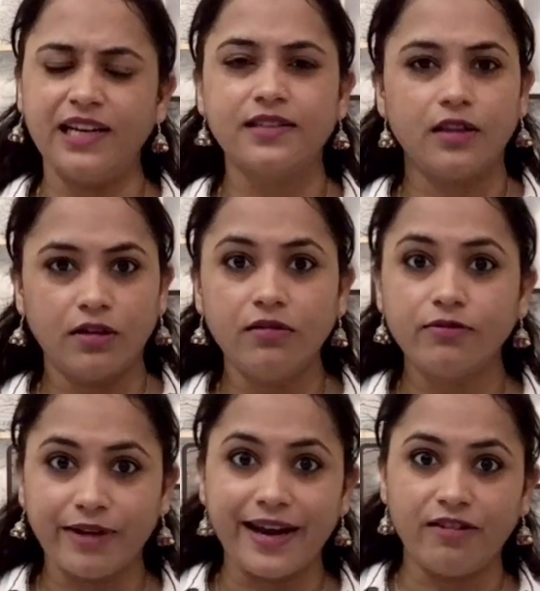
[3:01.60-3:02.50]
other
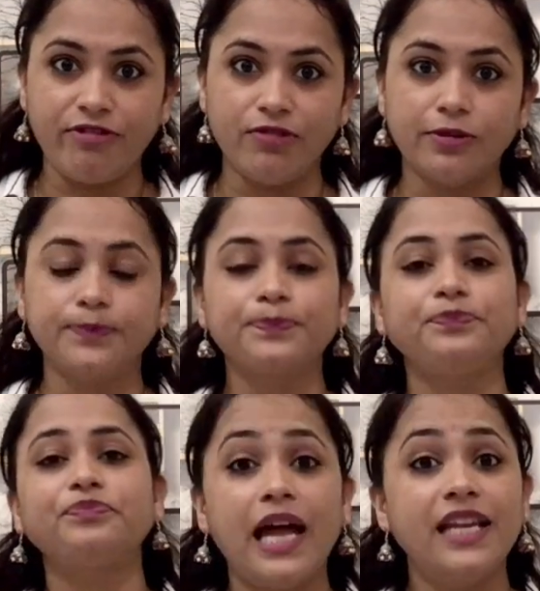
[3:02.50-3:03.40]
viral fever.
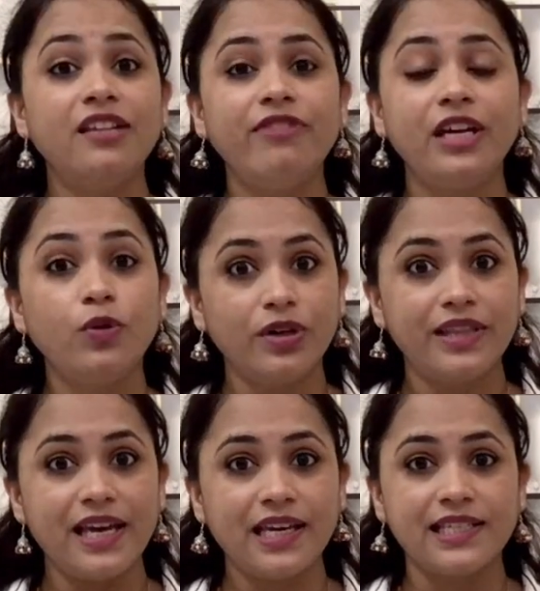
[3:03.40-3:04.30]
Another very good
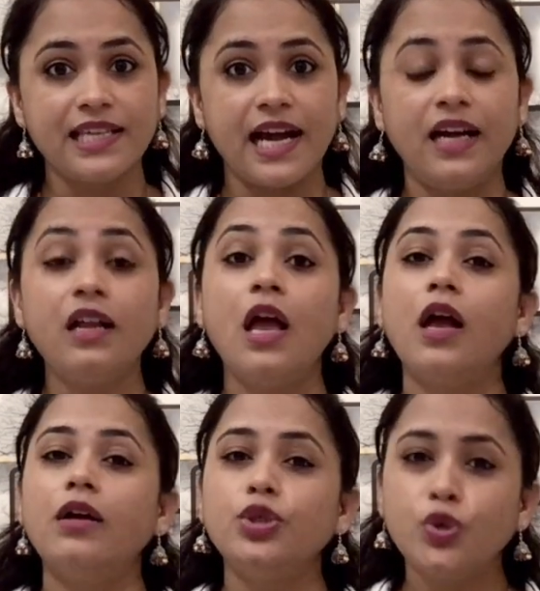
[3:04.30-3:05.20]
thing is that
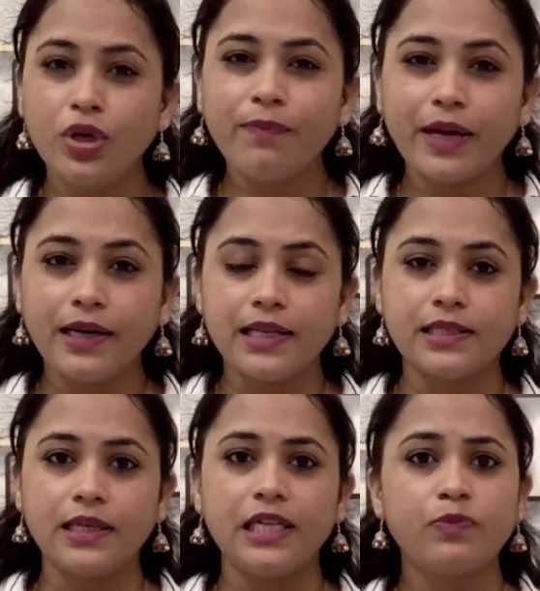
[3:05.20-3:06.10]
during
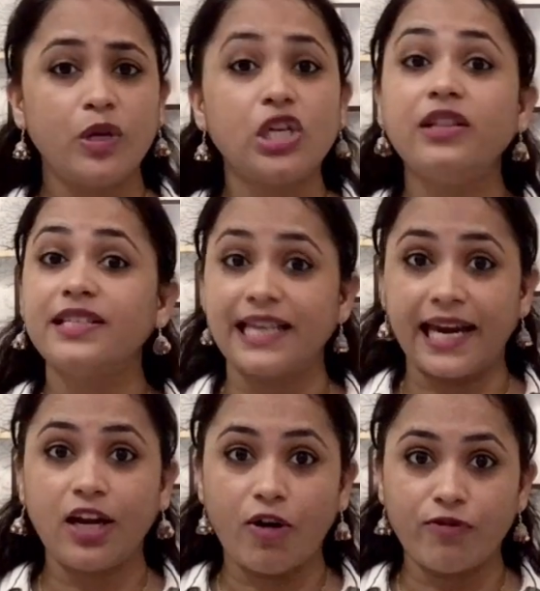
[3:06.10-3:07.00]
pregnancy, especially in the
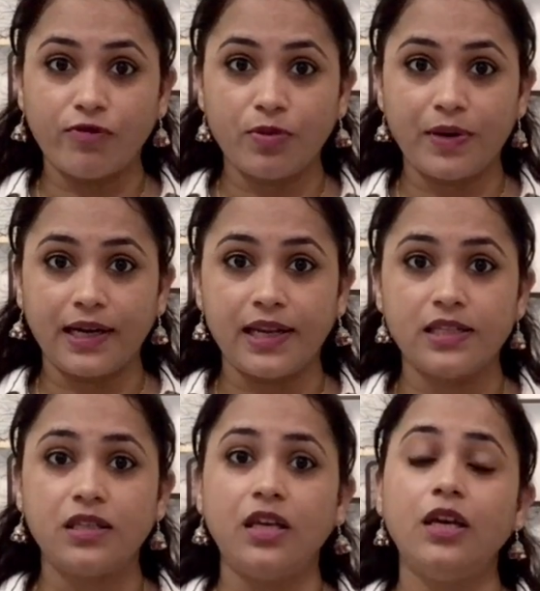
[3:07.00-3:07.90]
second half of the
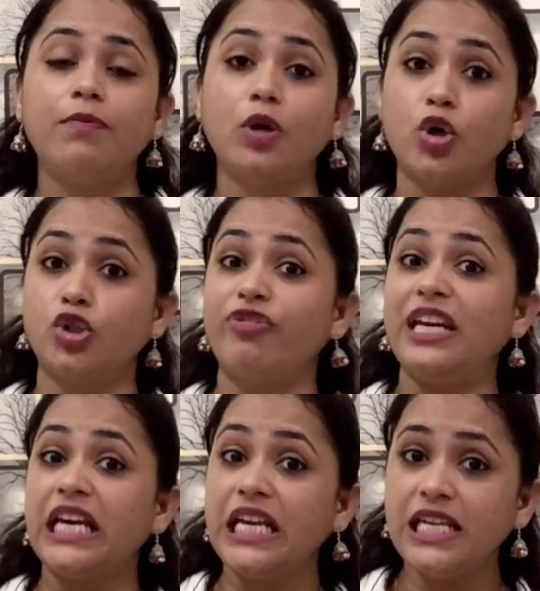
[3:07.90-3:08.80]
pregnancy, because of
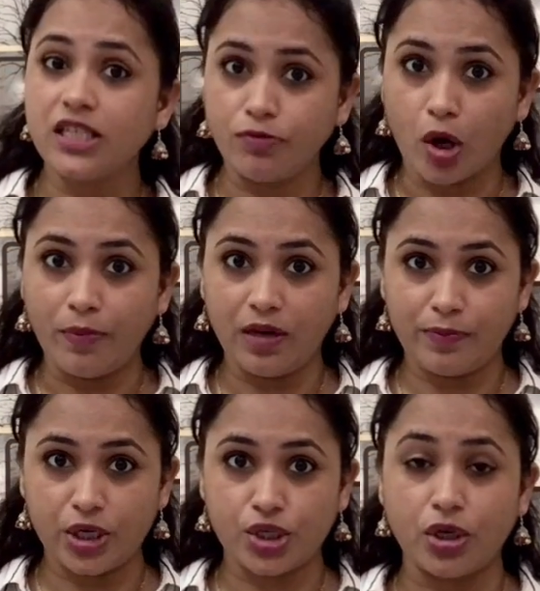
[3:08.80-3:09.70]
increased abdominal
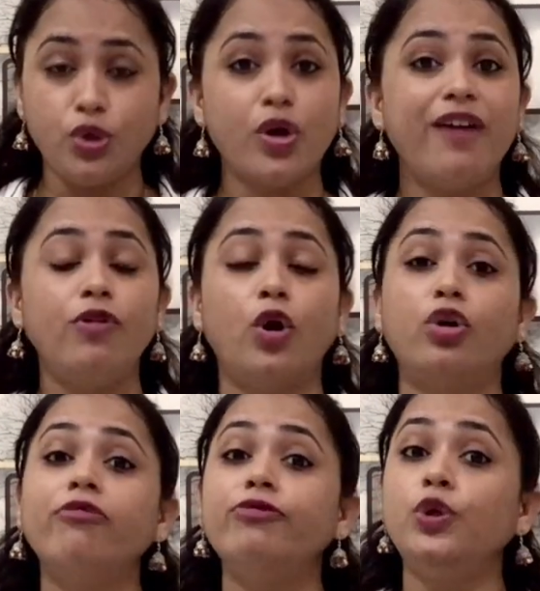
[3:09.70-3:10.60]
pressure, you have a lot
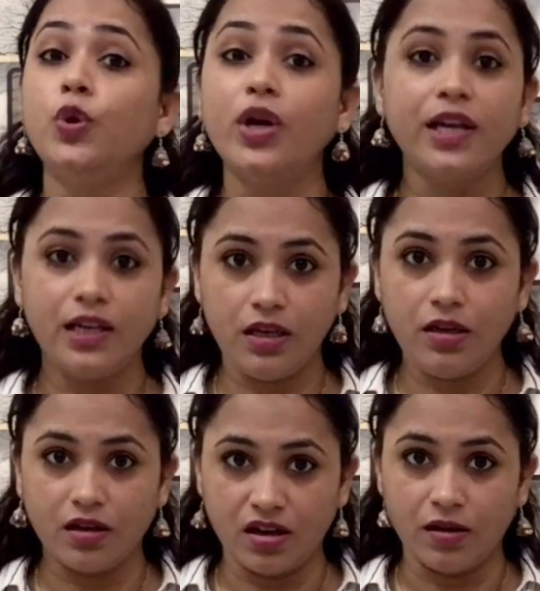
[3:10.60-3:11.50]
of urinary
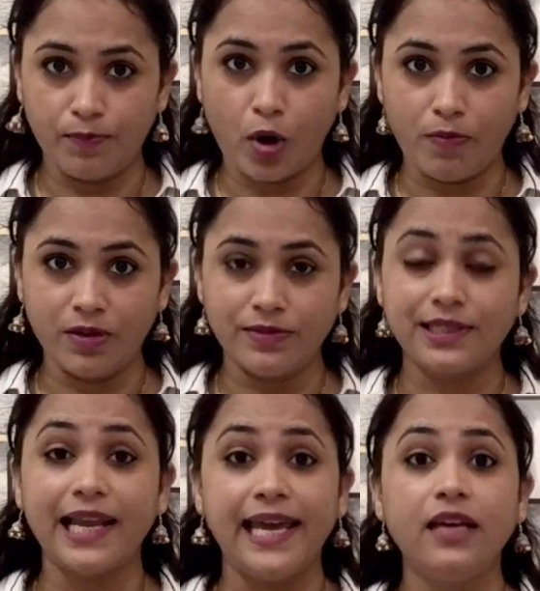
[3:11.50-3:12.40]
problems,
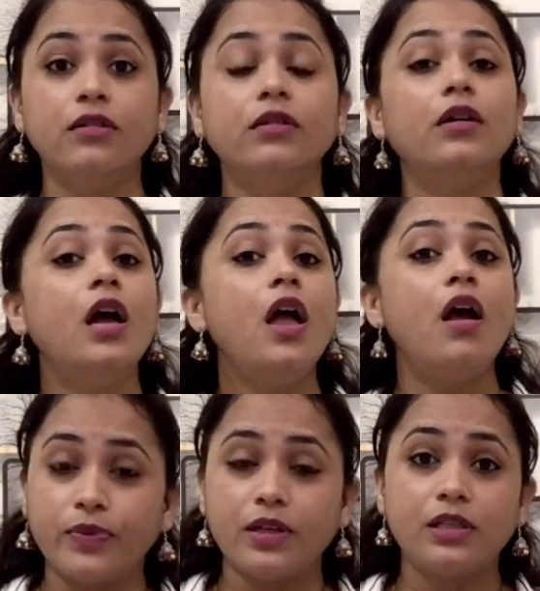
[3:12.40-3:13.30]
like
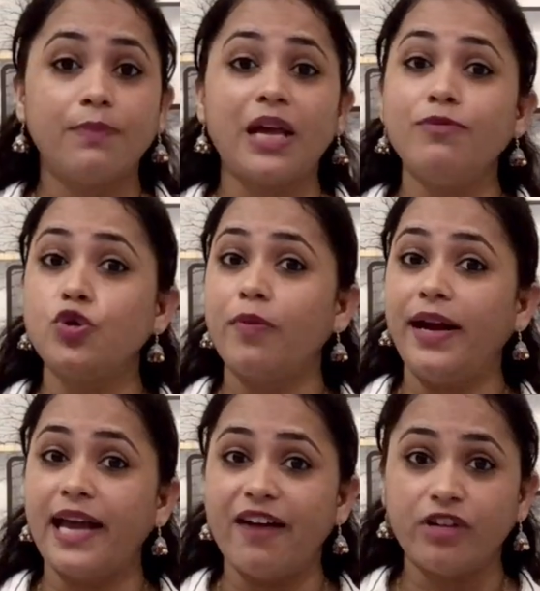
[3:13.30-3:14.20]
sometimes you might
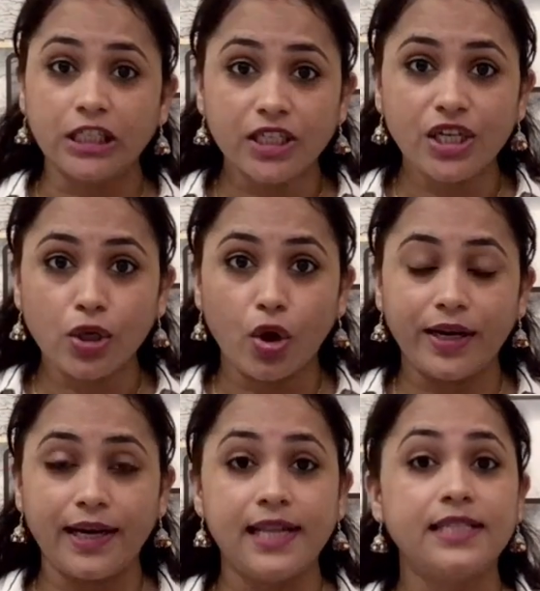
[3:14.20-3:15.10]
have urge
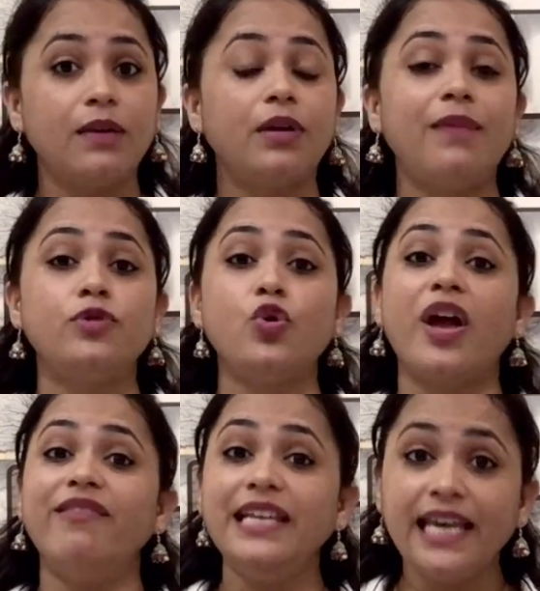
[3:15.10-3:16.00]
incontinence, sometimes you
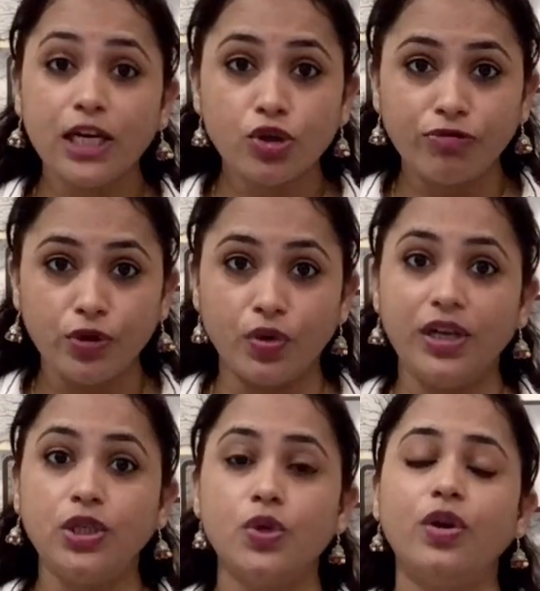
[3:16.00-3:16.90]
have leakage of urine
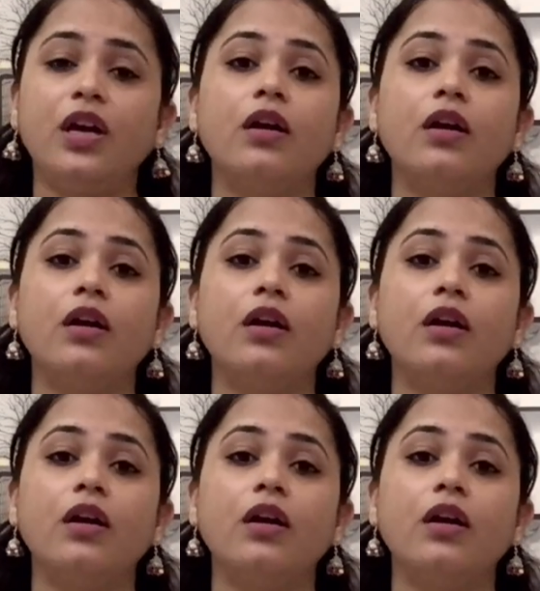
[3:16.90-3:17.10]
during